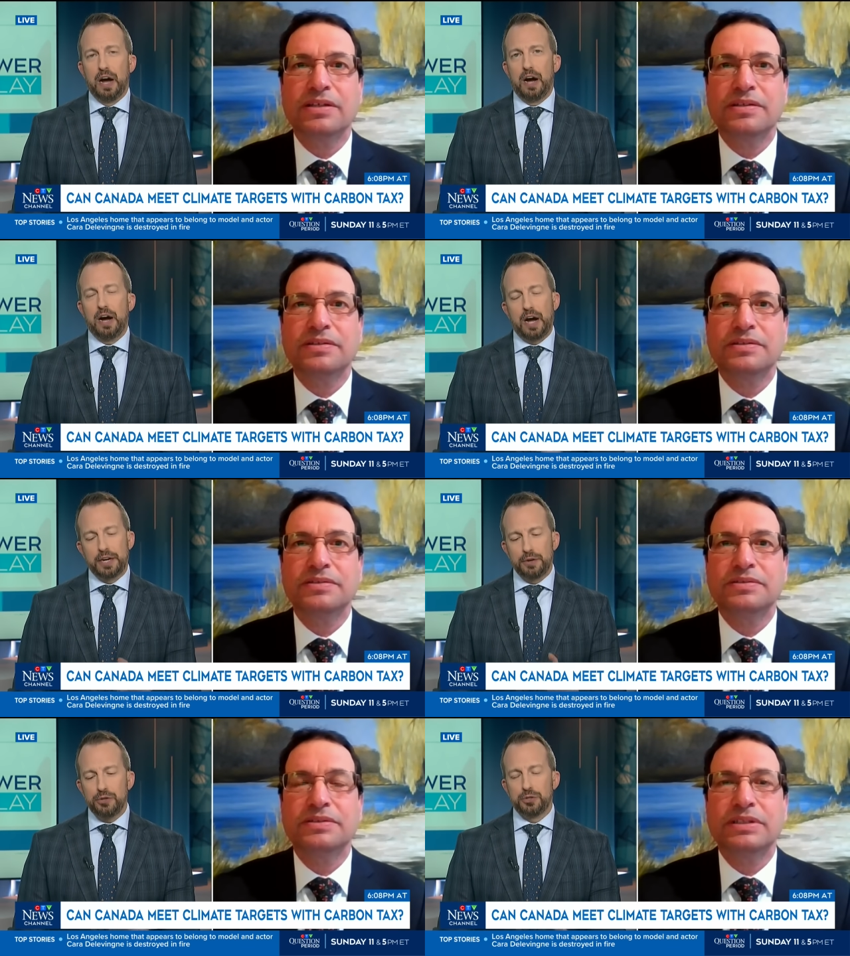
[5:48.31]
Speaker 1: Uh,
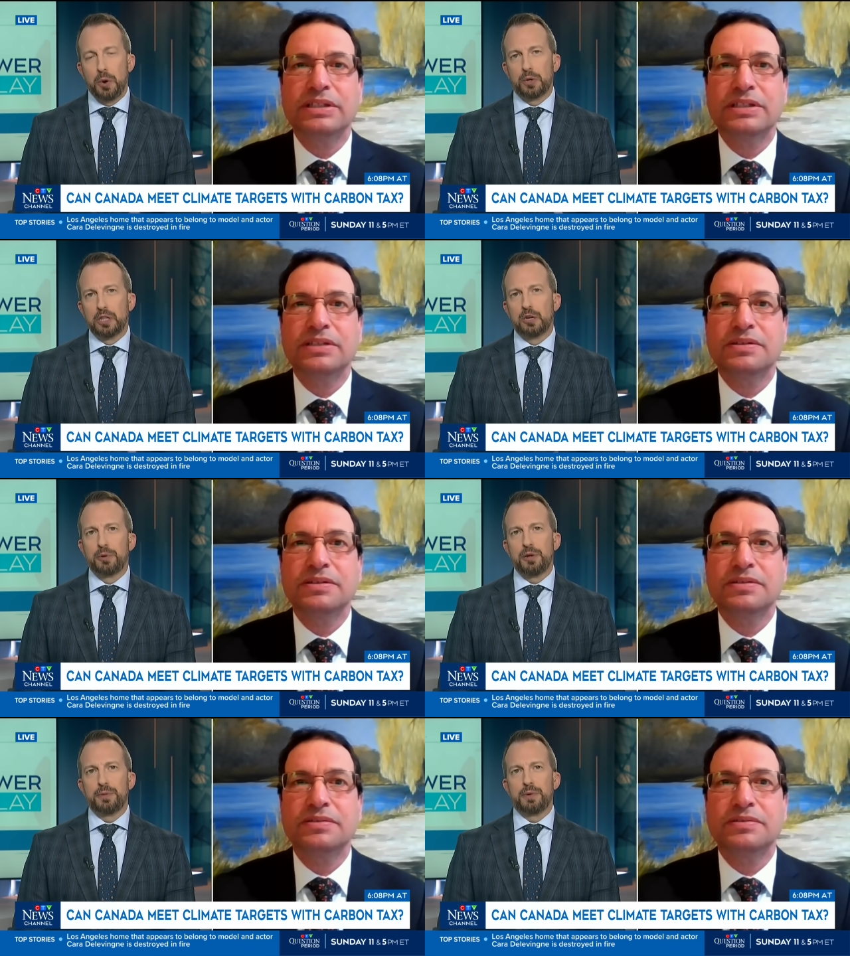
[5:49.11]
I know you spoke a little
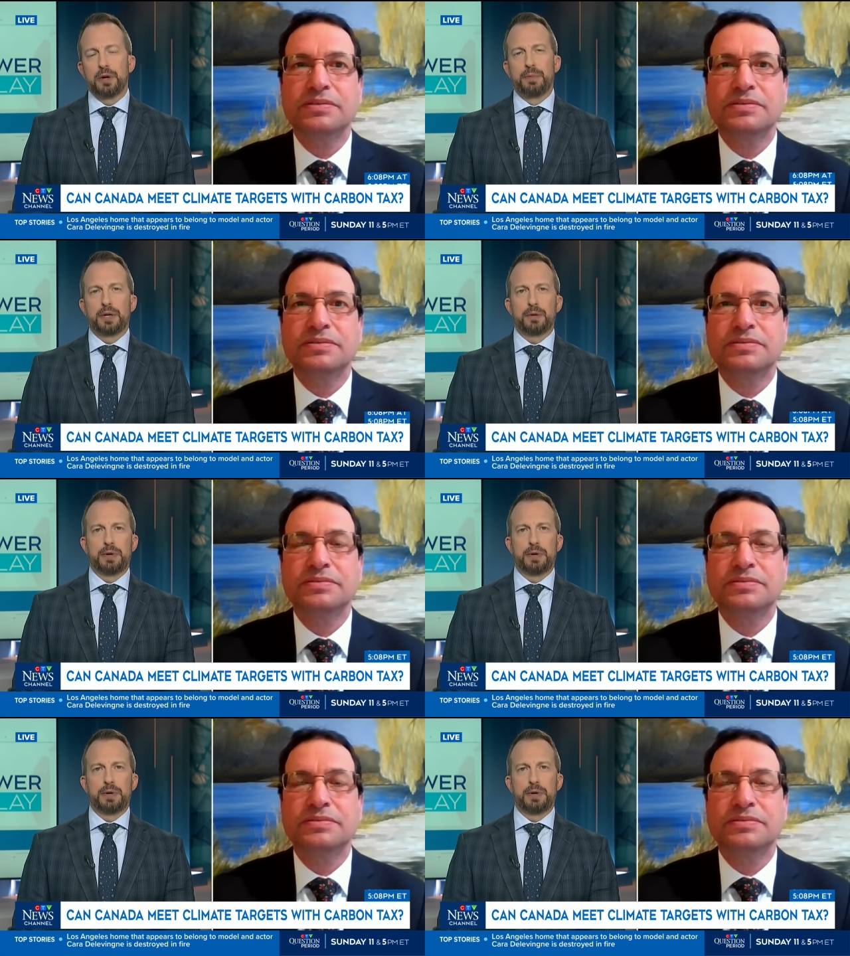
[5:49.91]
bit of, about,